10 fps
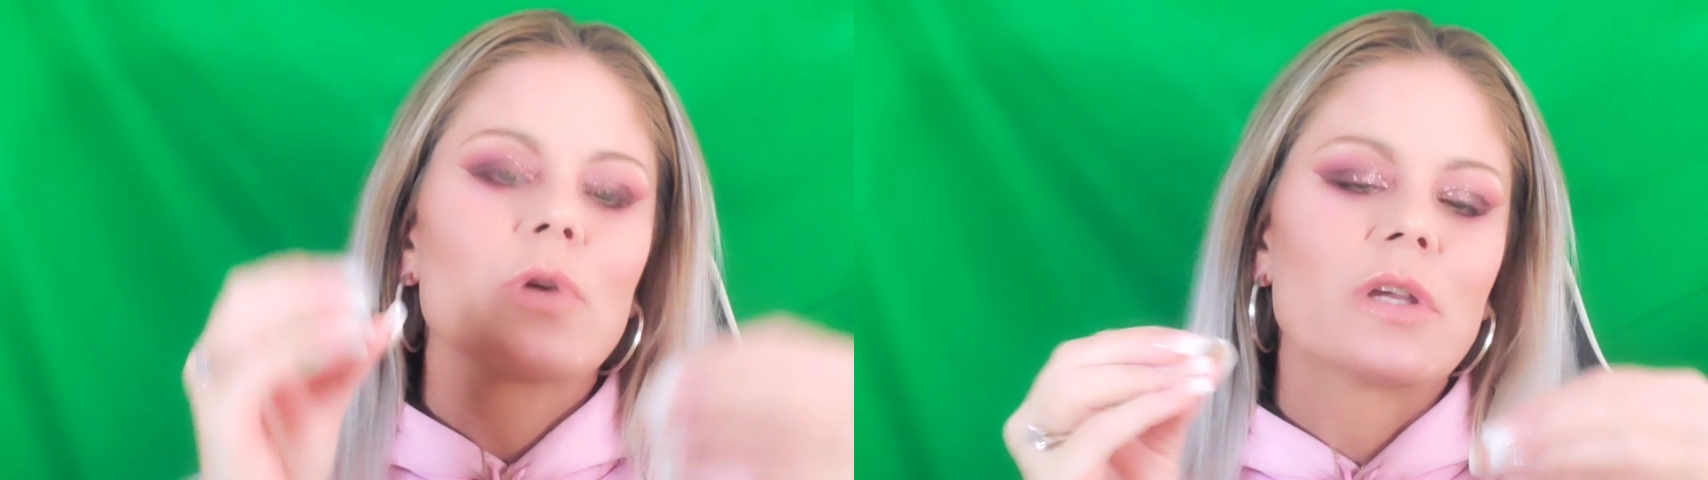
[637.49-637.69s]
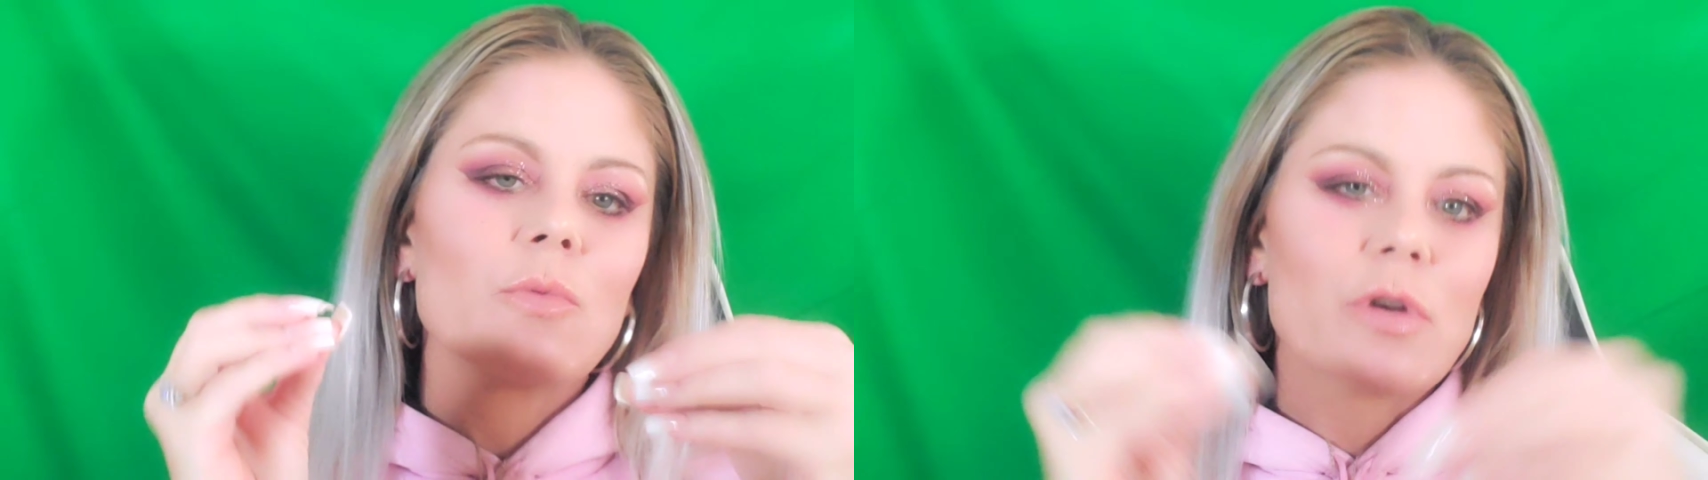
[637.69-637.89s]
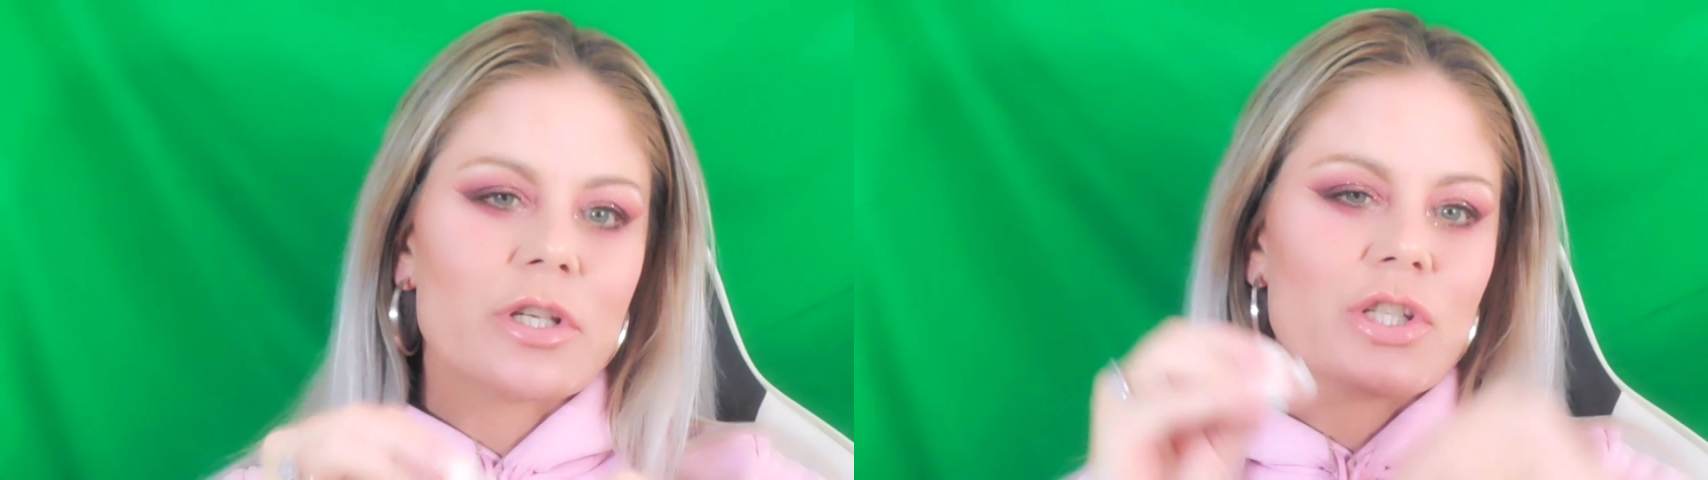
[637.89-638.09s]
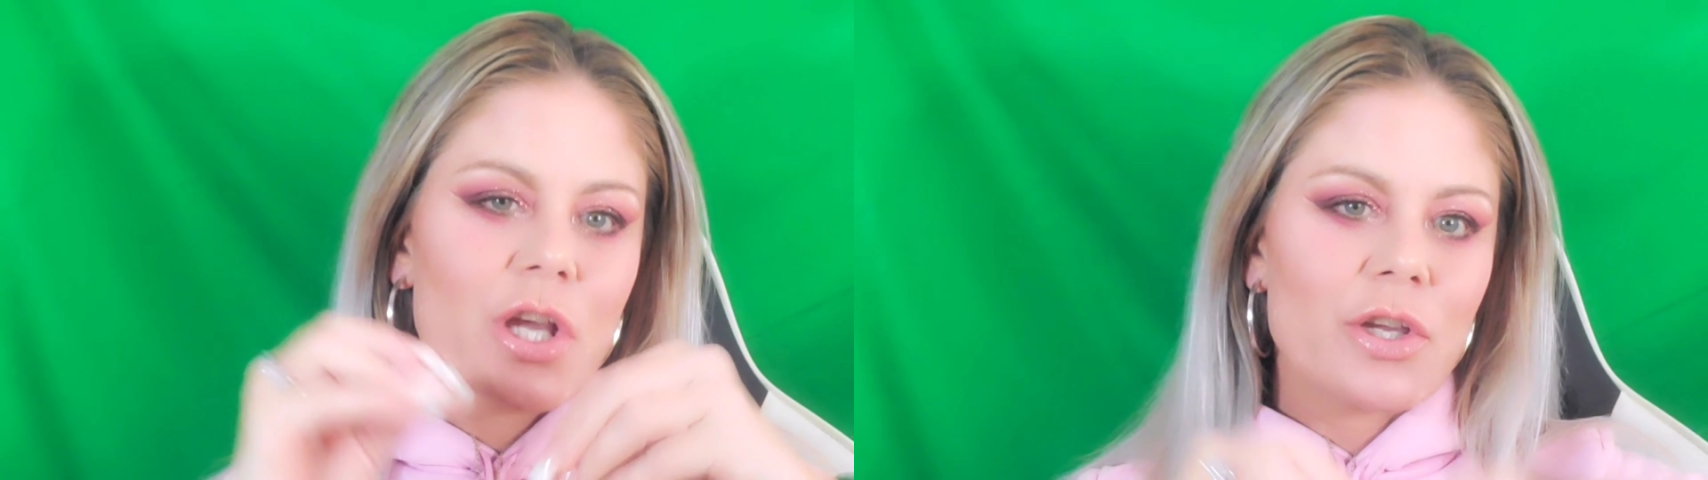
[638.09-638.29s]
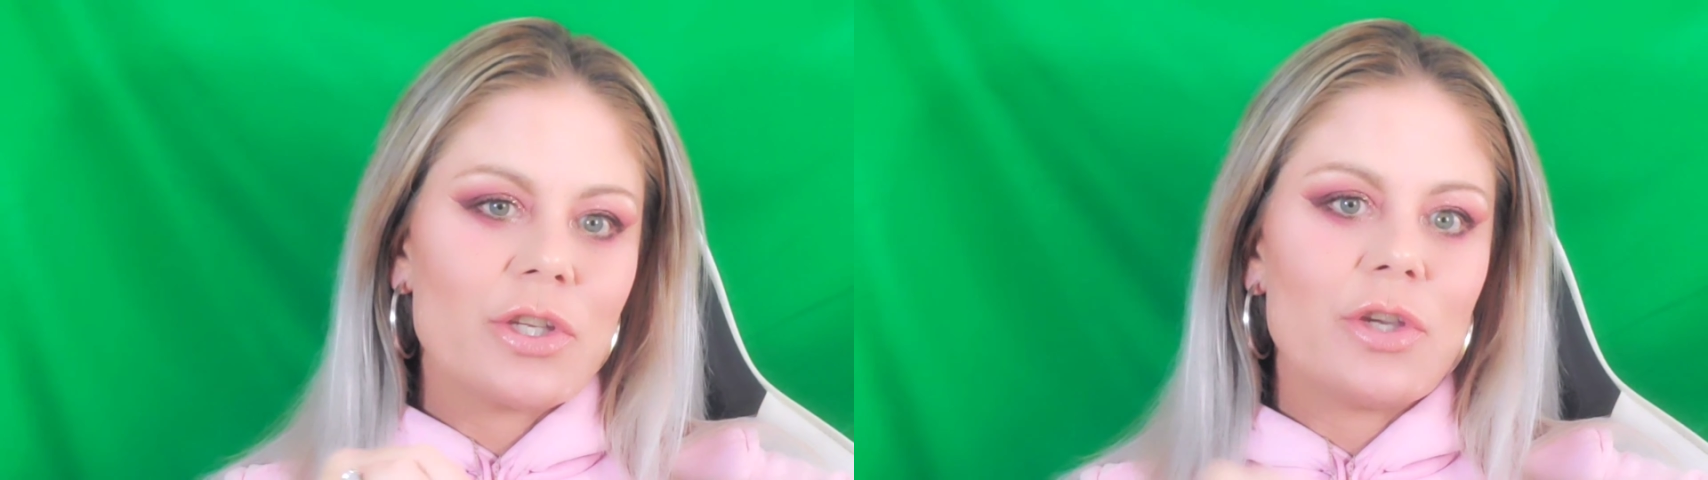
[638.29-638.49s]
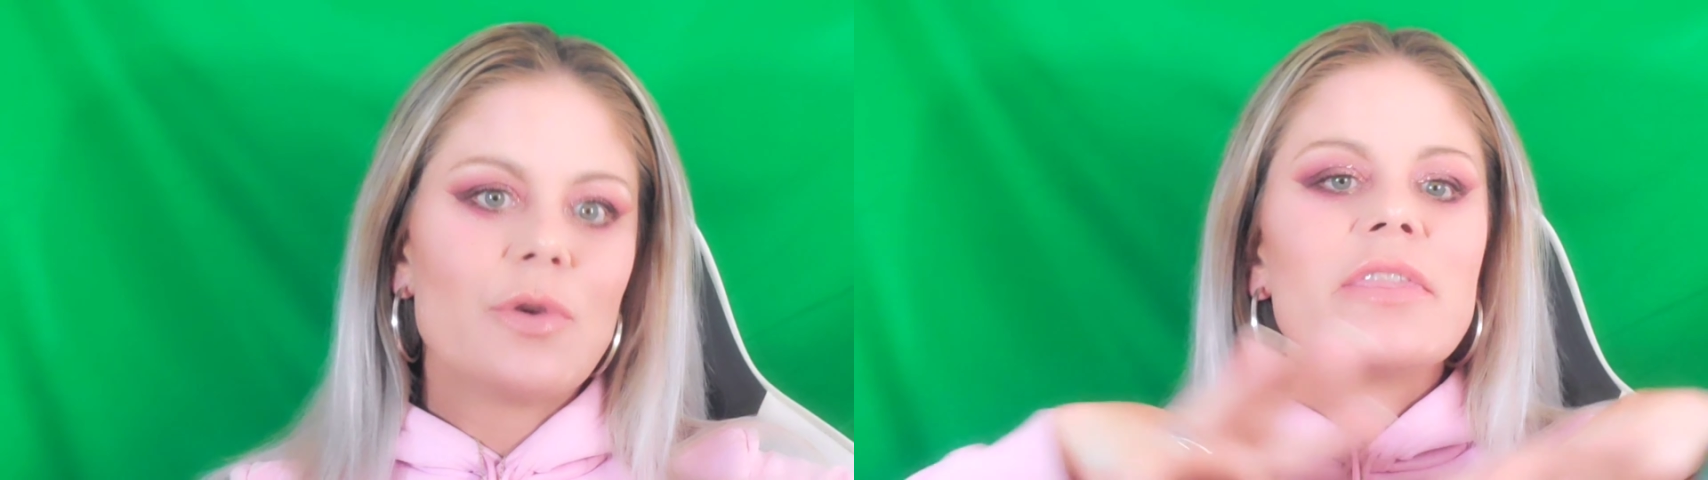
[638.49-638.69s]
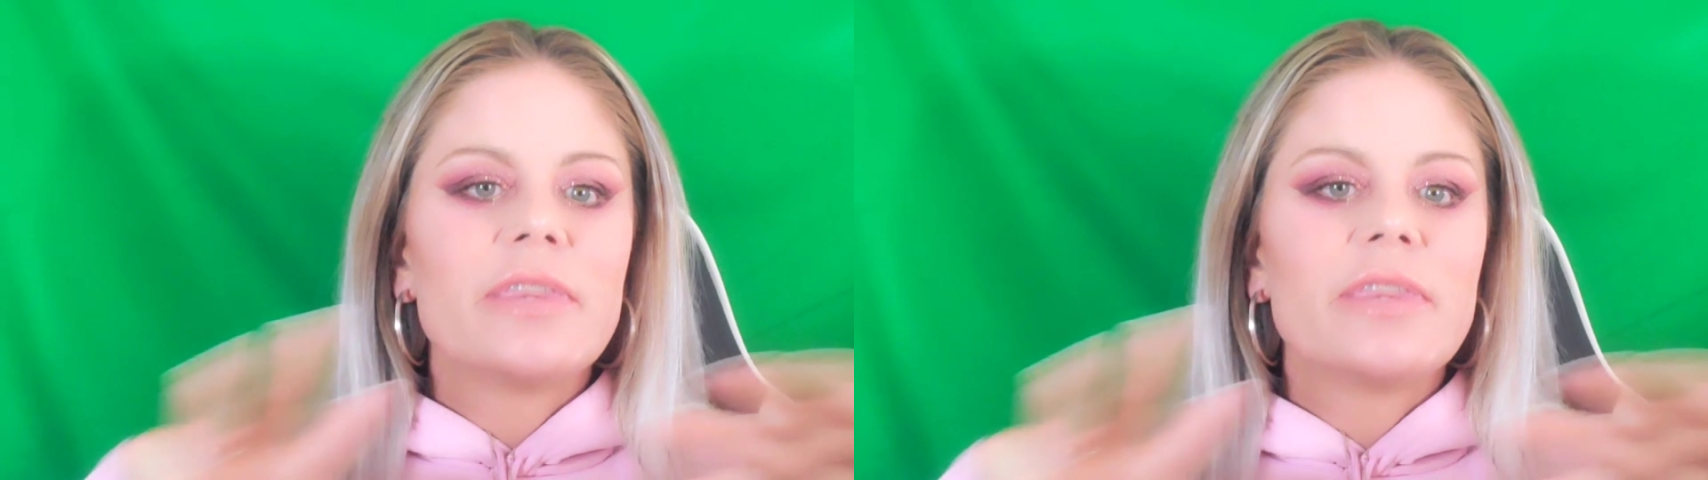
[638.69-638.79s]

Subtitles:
really want to show you